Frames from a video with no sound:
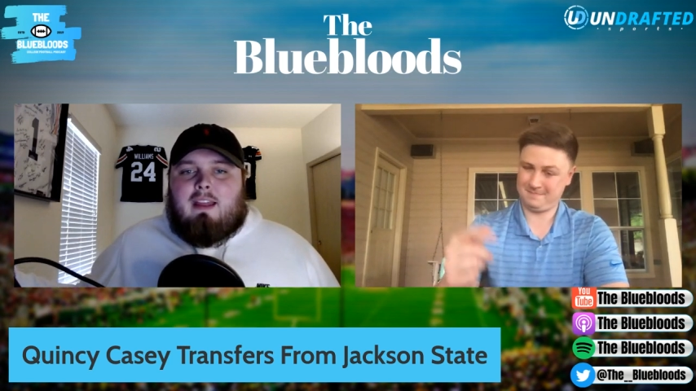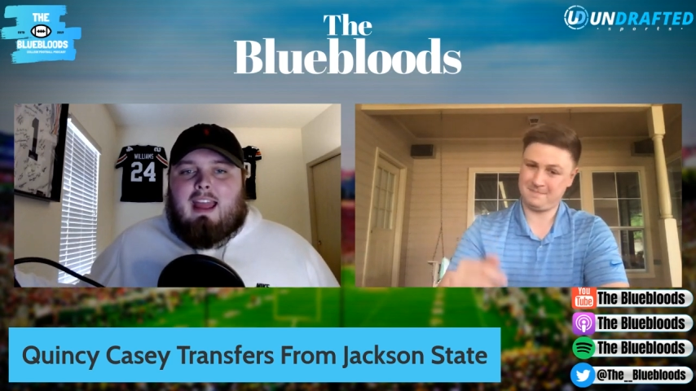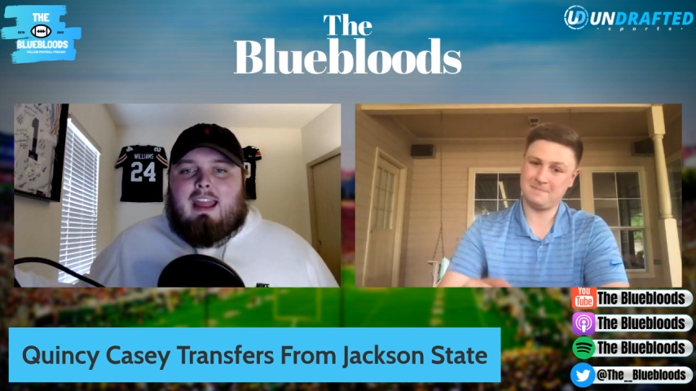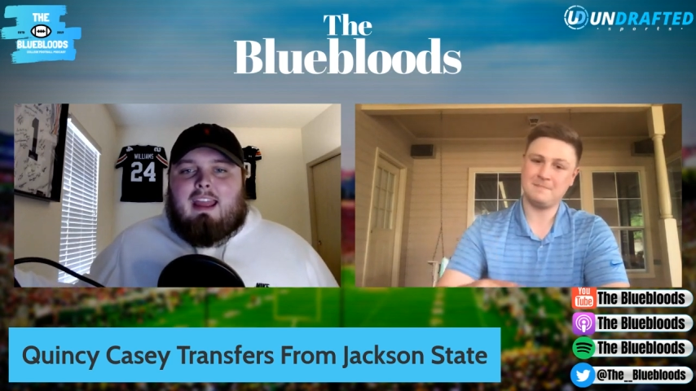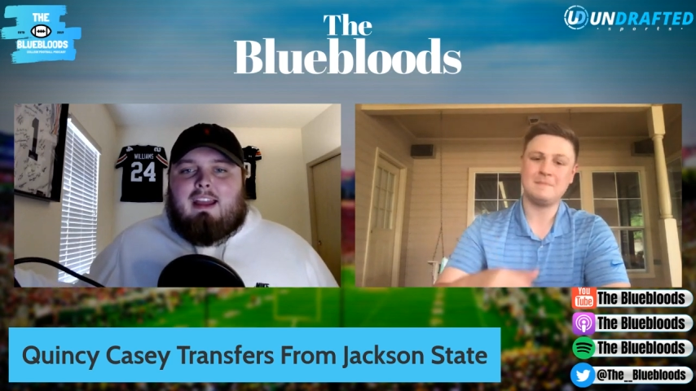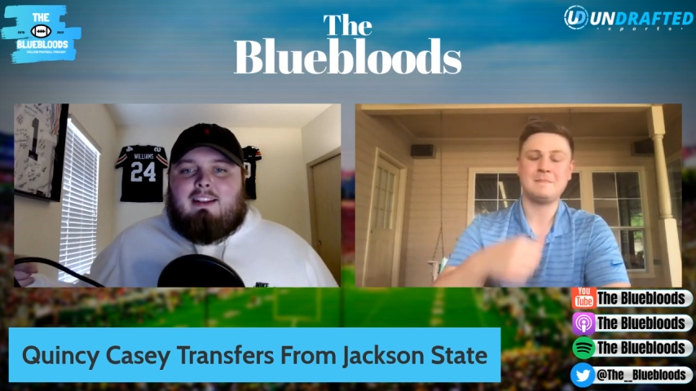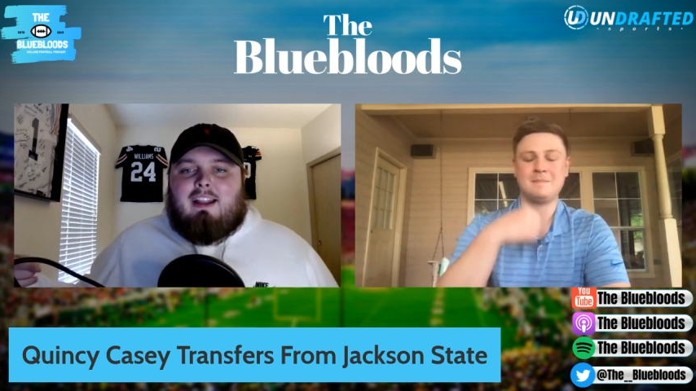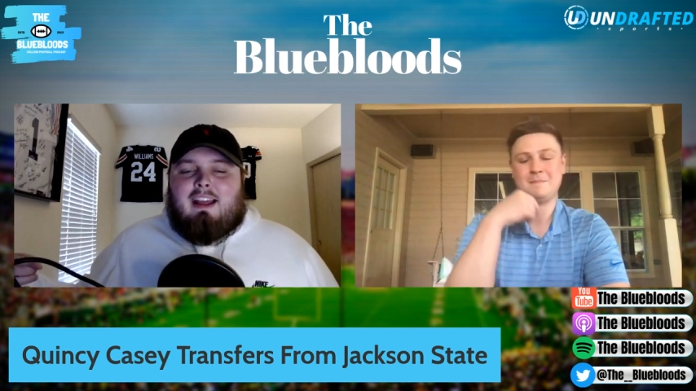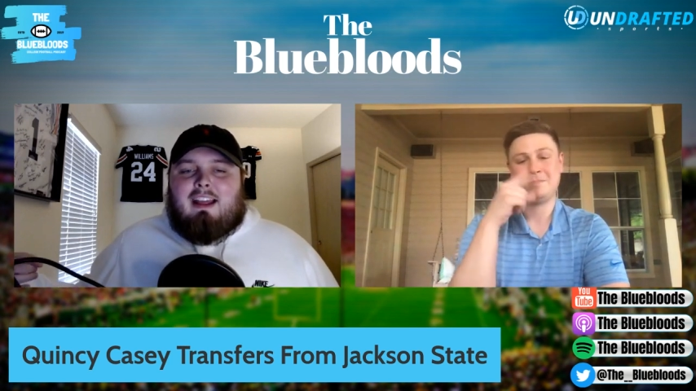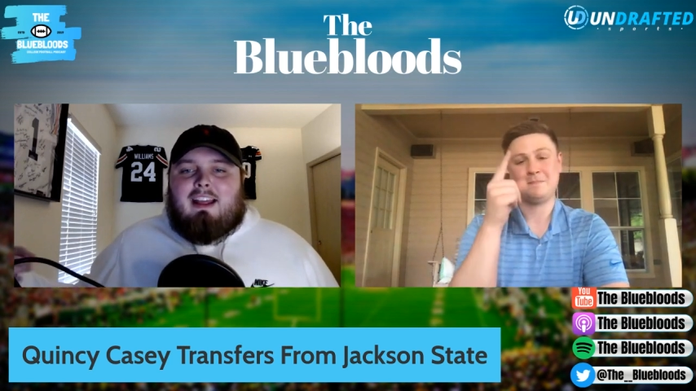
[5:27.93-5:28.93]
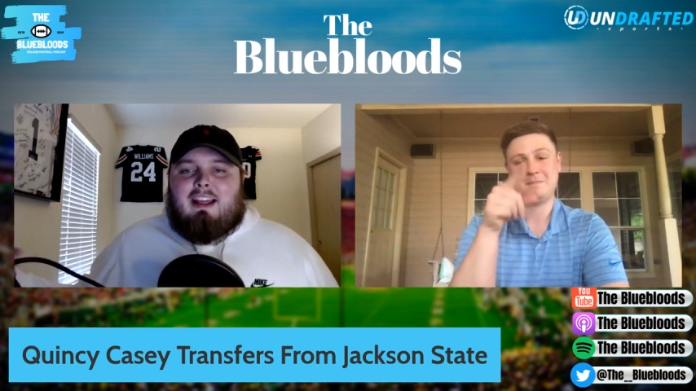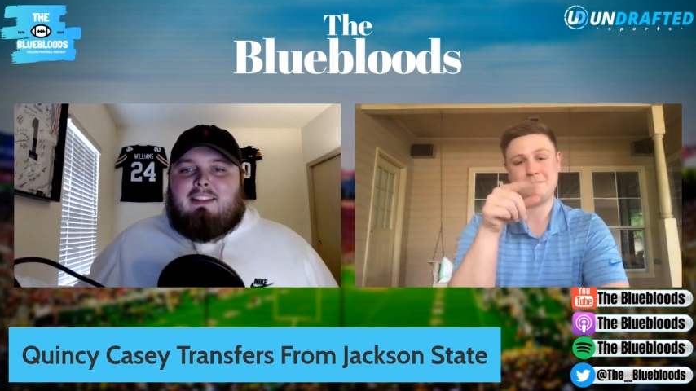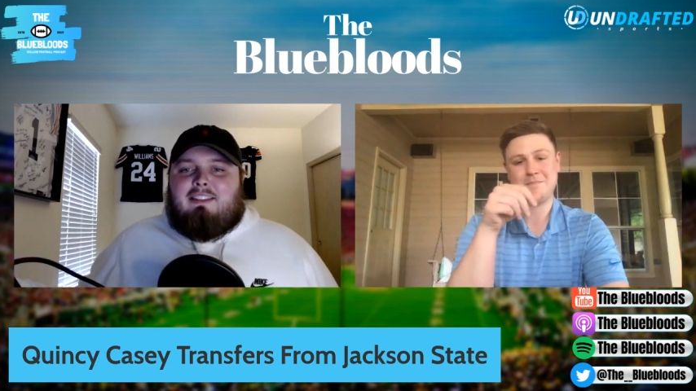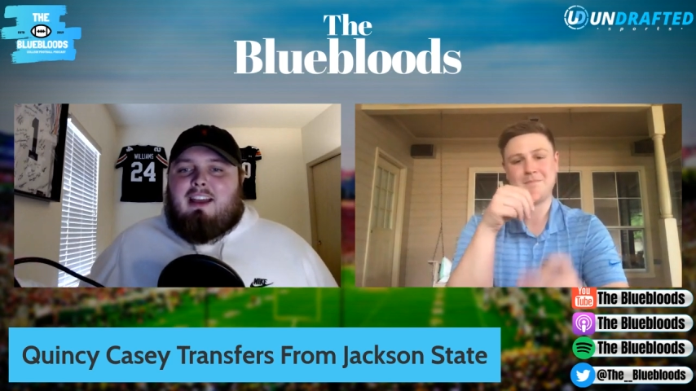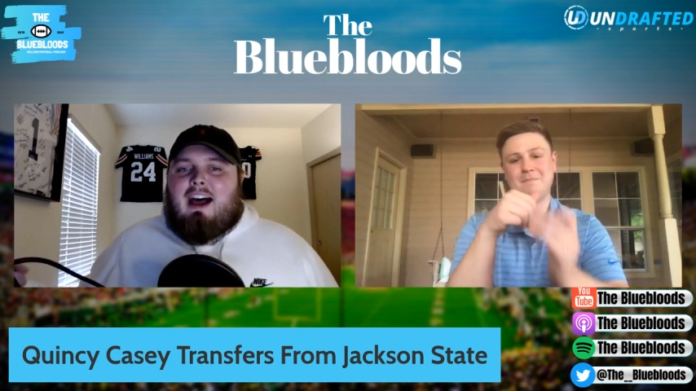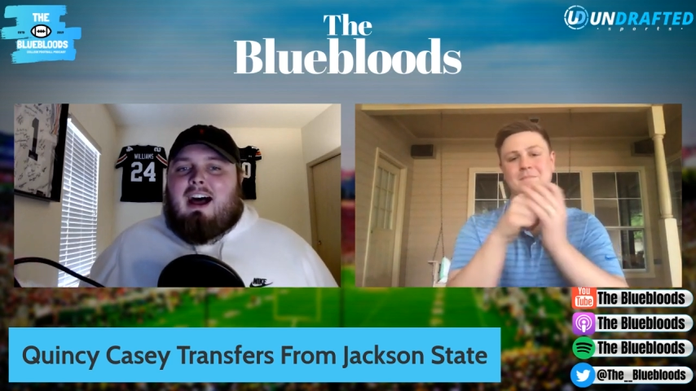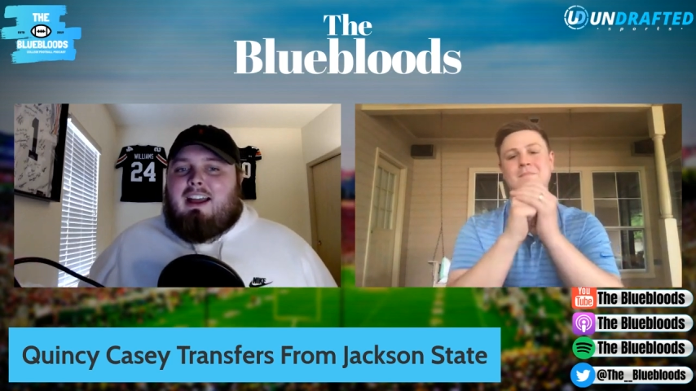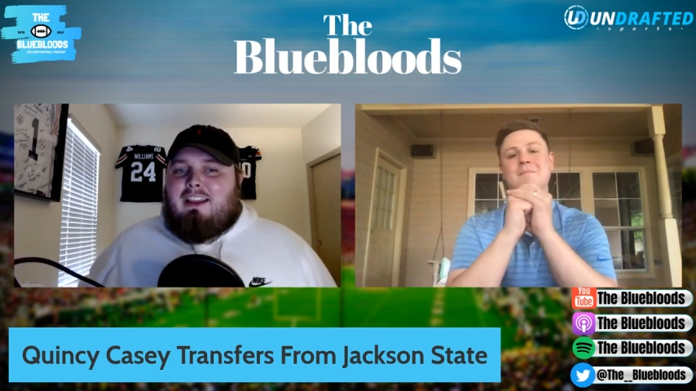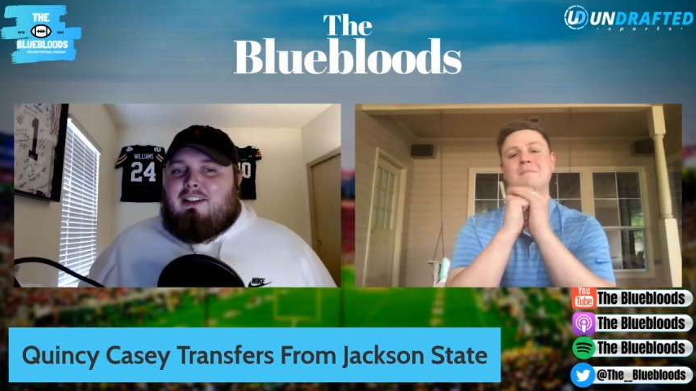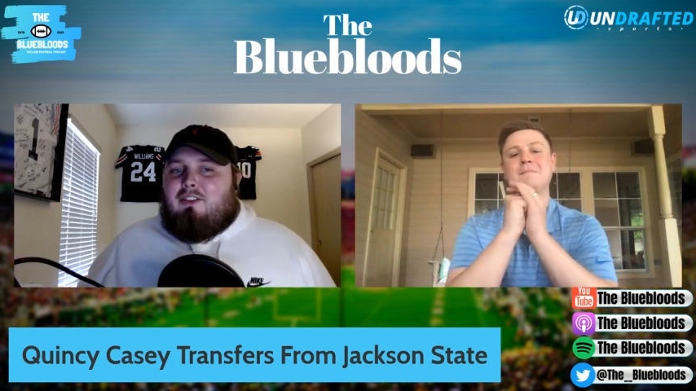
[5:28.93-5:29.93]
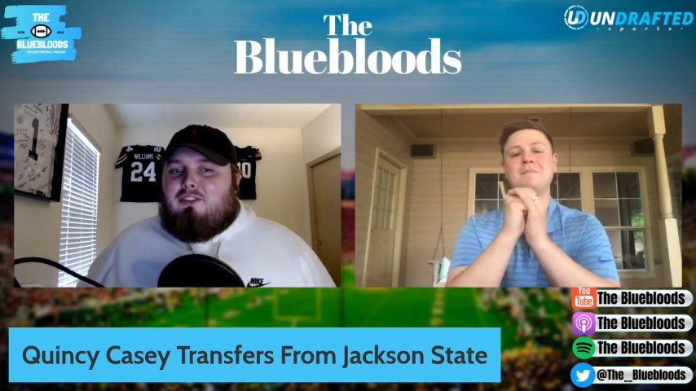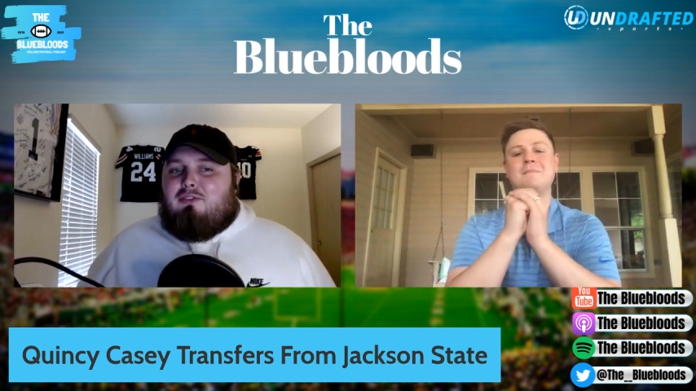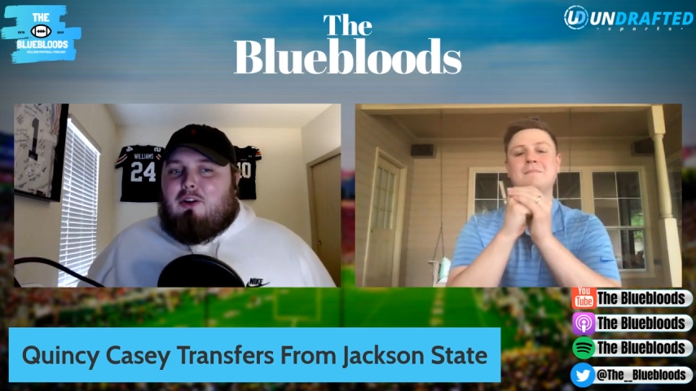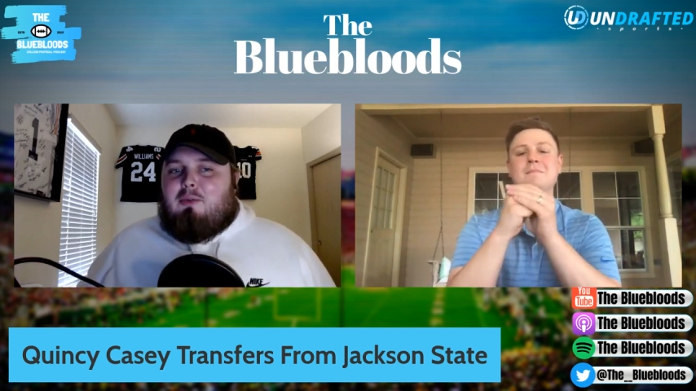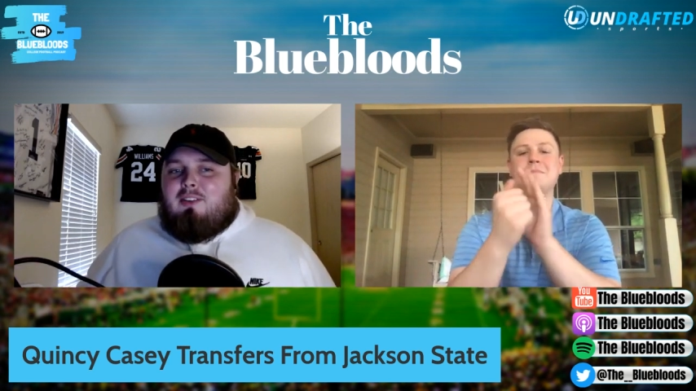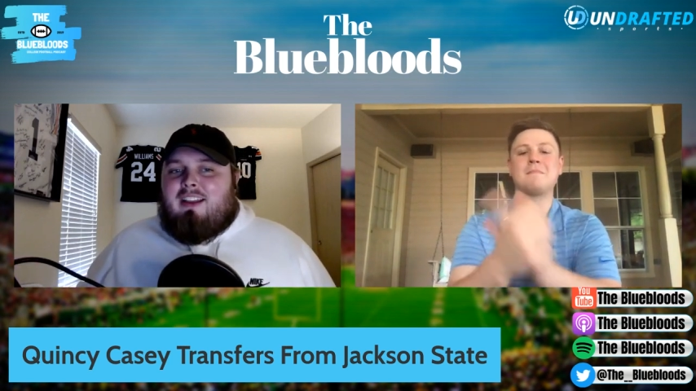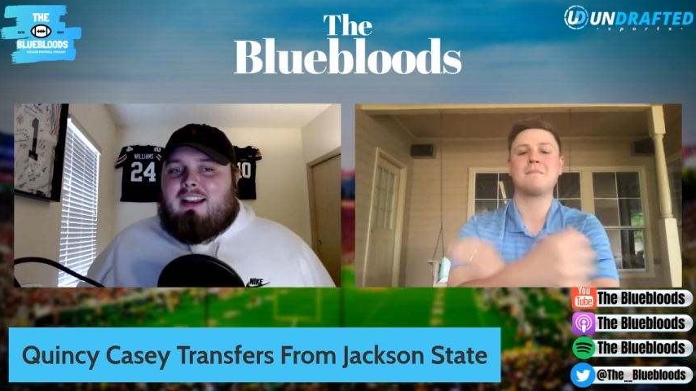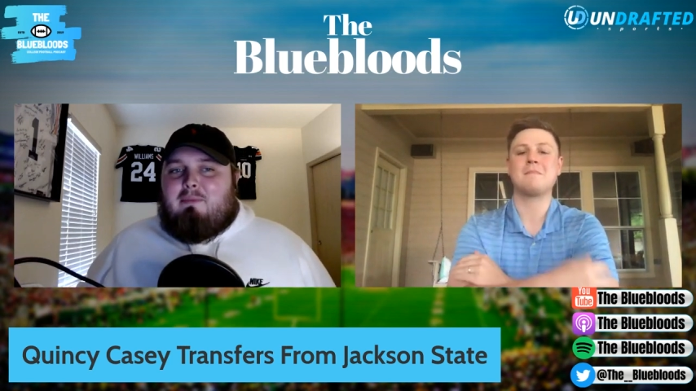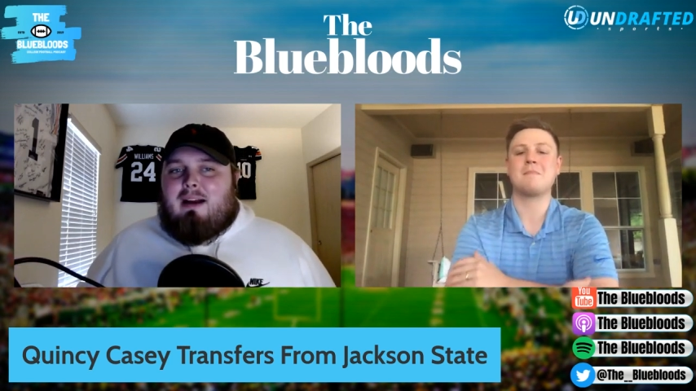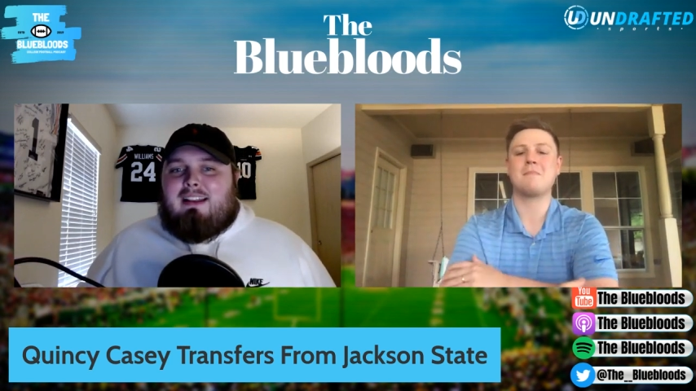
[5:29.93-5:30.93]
Speaker 1: And, you know, there's rumors that it might